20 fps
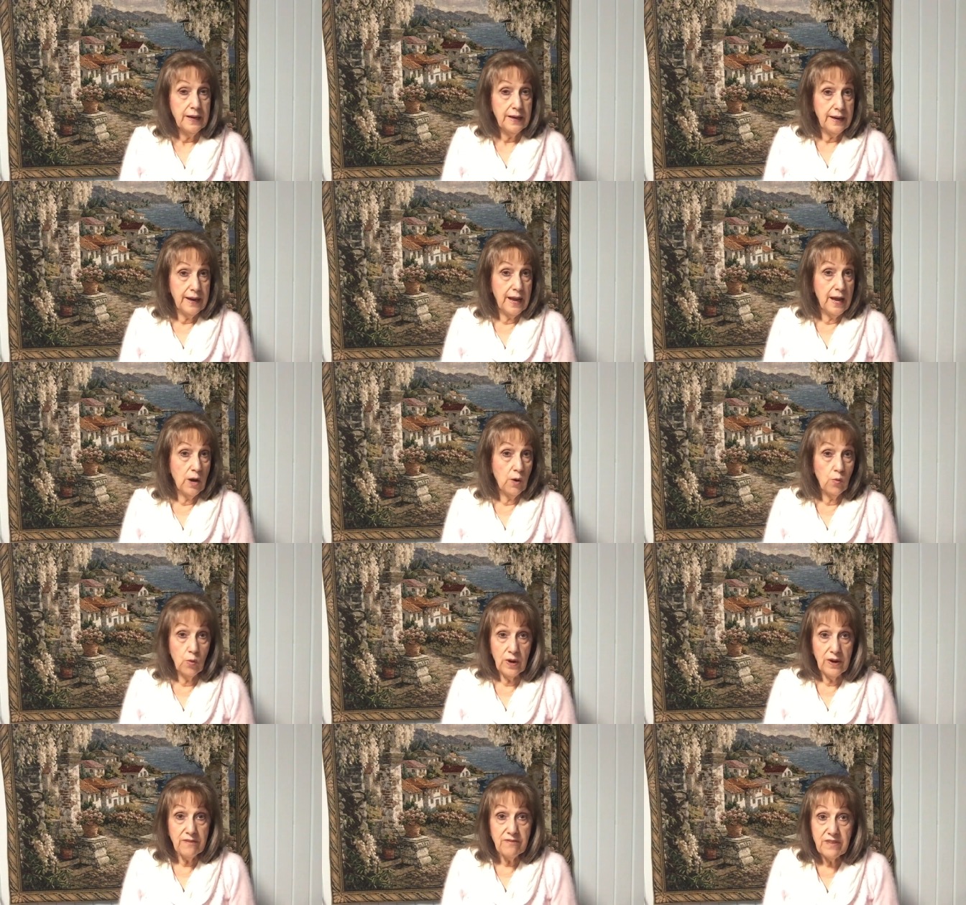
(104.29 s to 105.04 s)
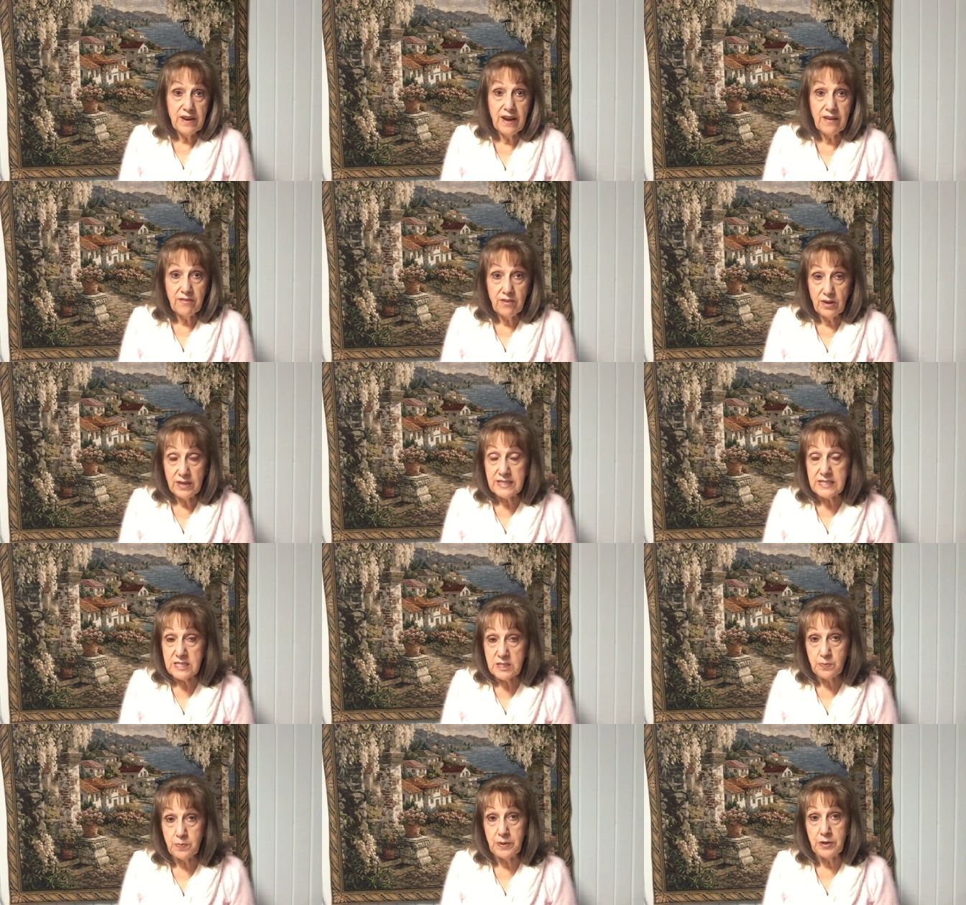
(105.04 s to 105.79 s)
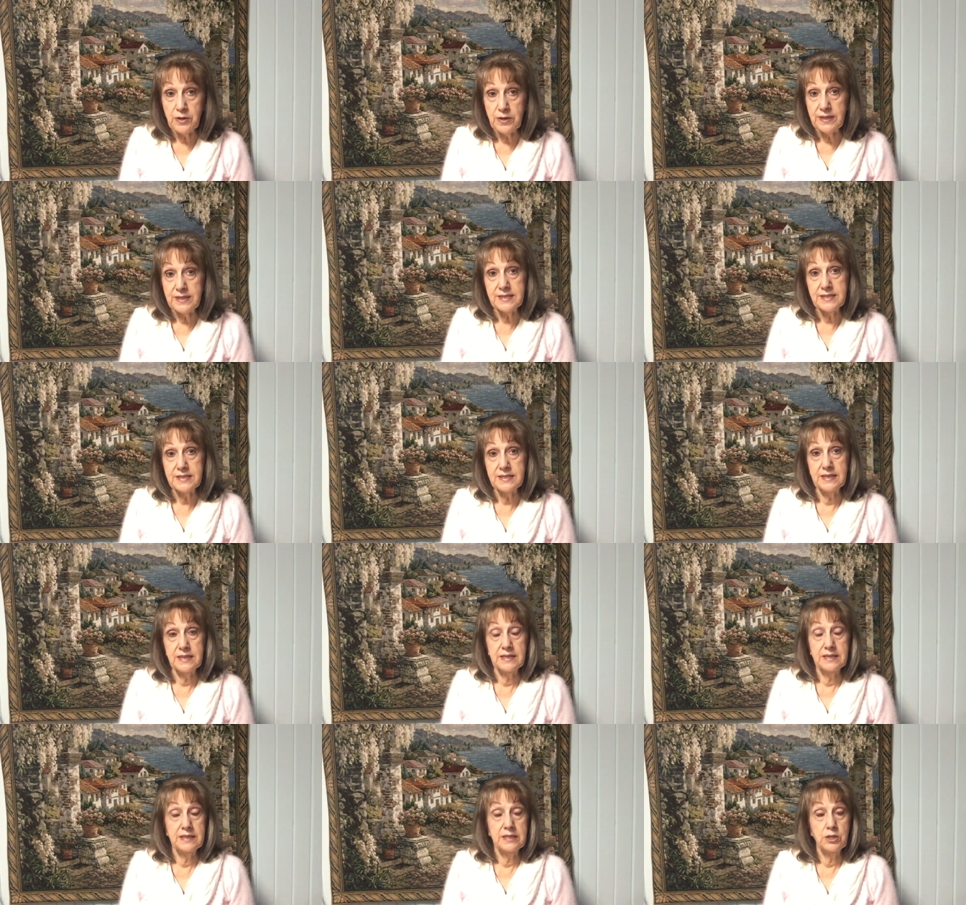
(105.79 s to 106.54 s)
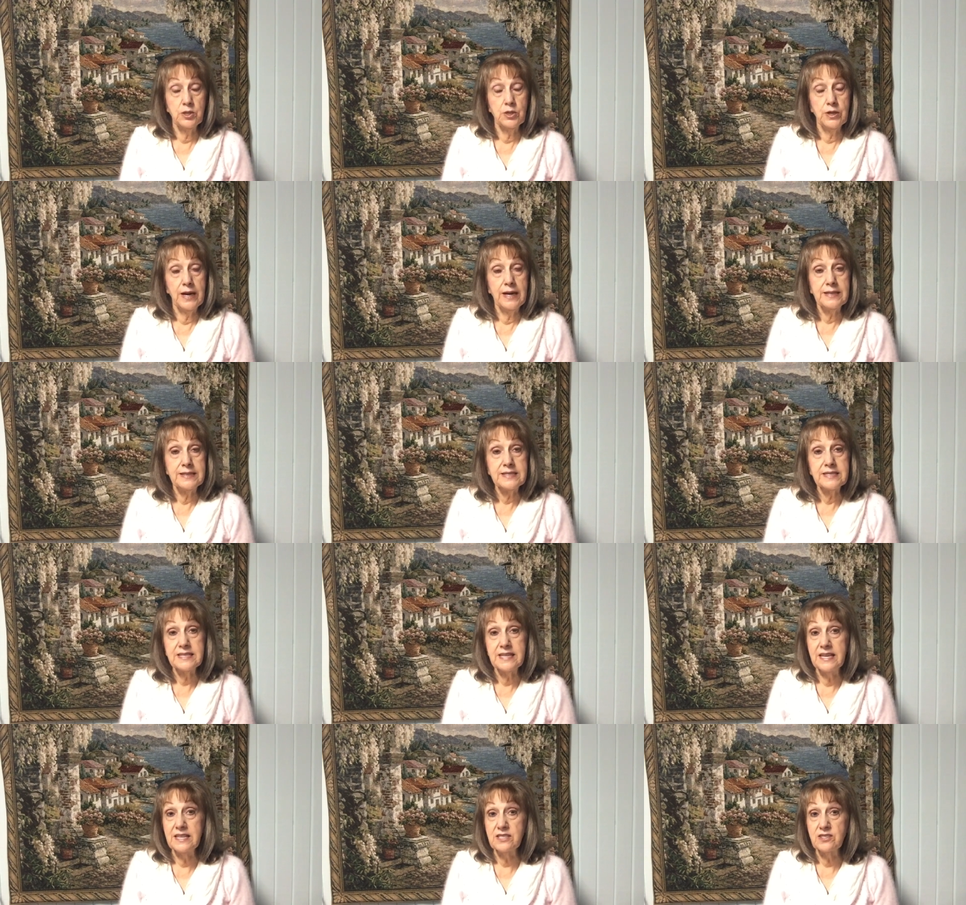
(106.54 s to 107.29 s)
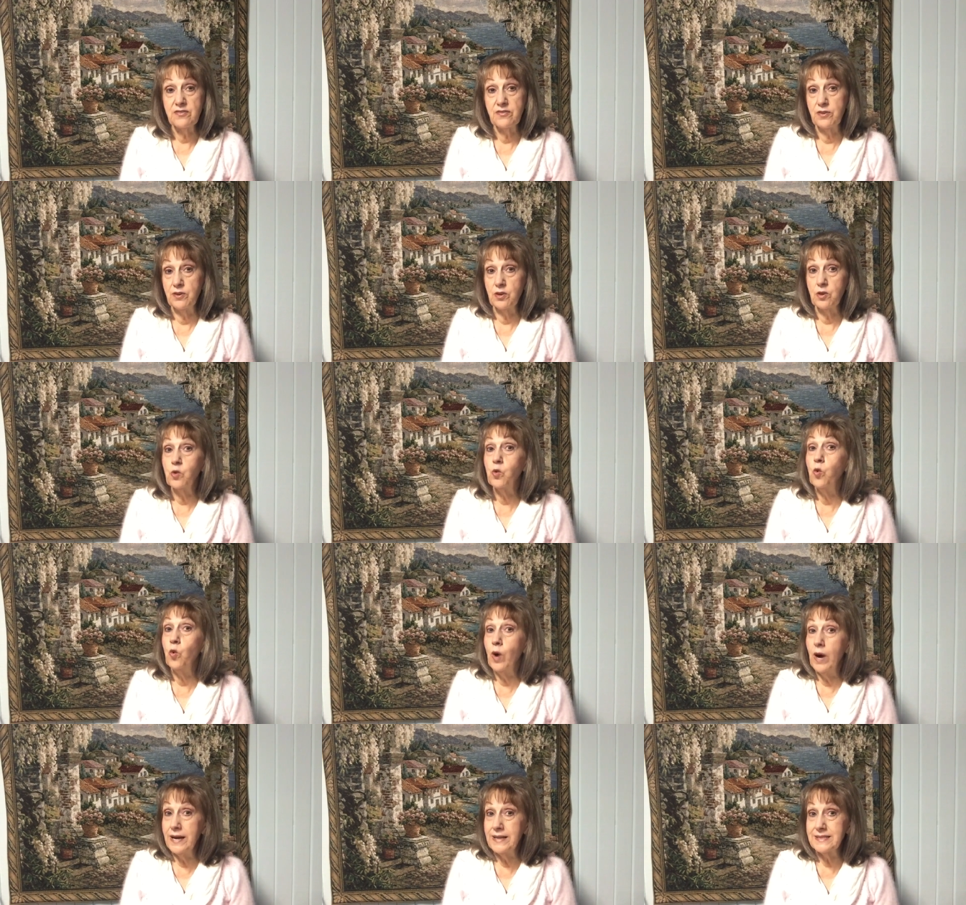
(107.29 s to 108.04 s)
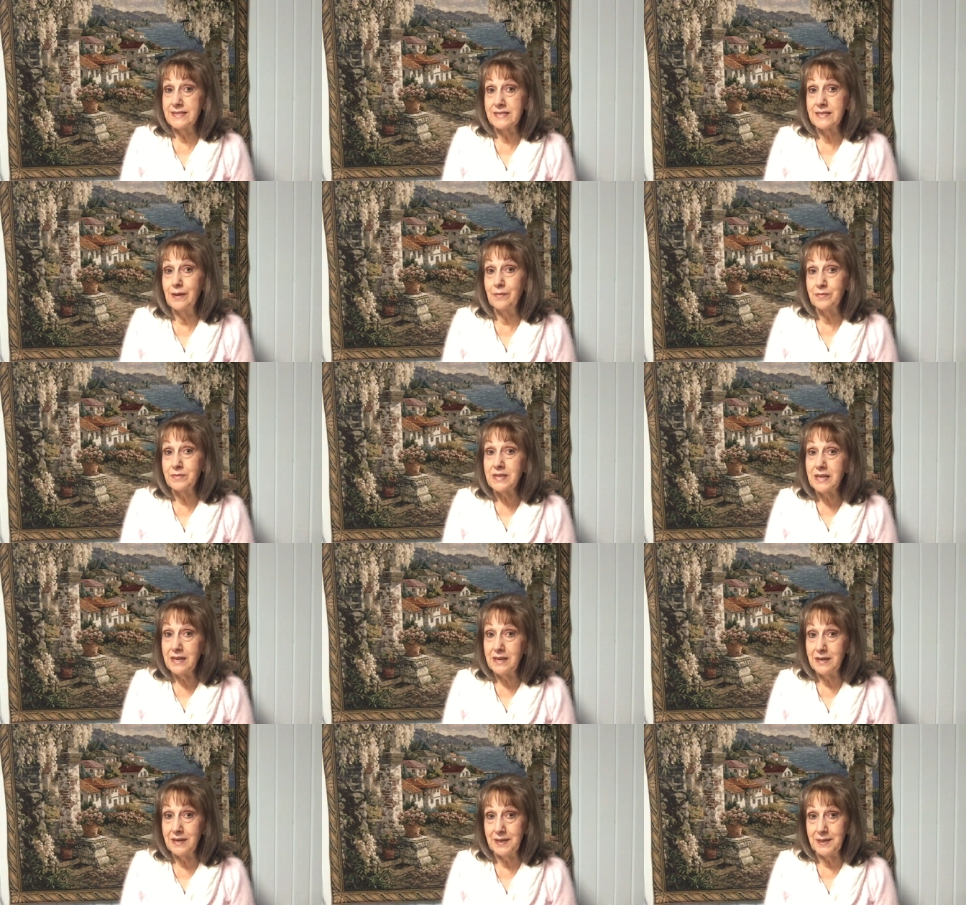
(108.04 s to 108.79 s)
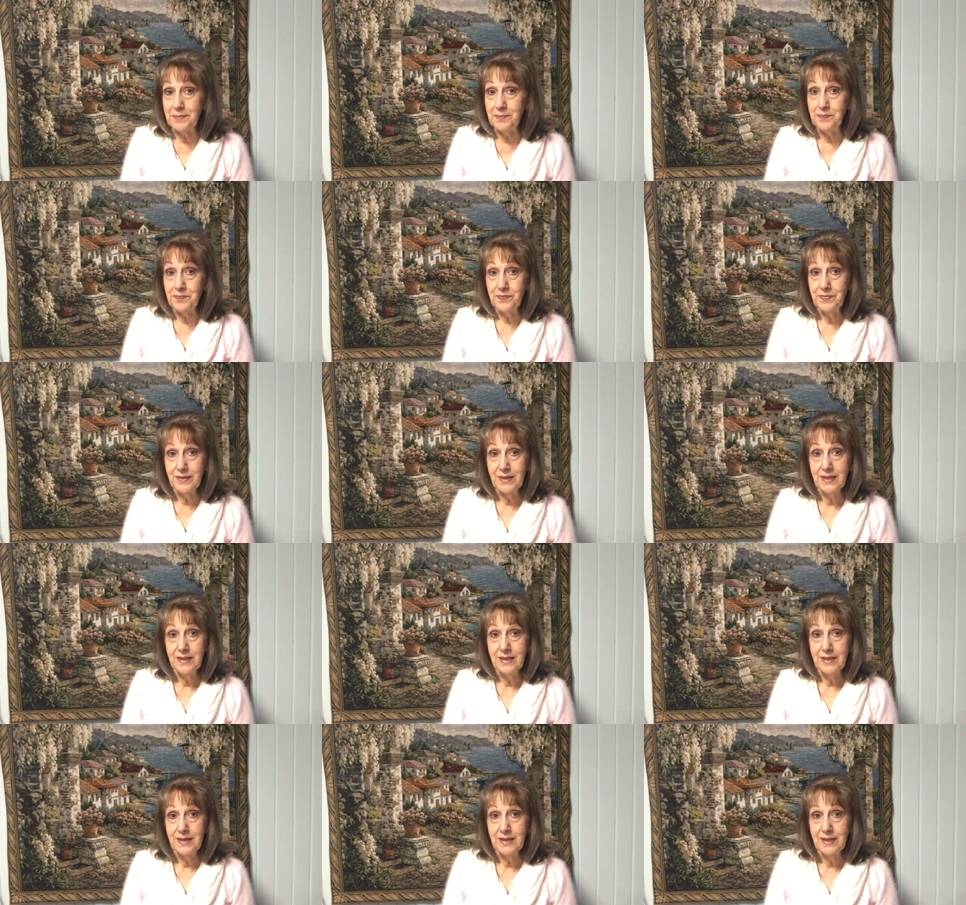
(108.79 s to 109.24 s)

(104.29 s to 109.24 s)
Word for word: Now, we've never experienced it in the United States for quite some time.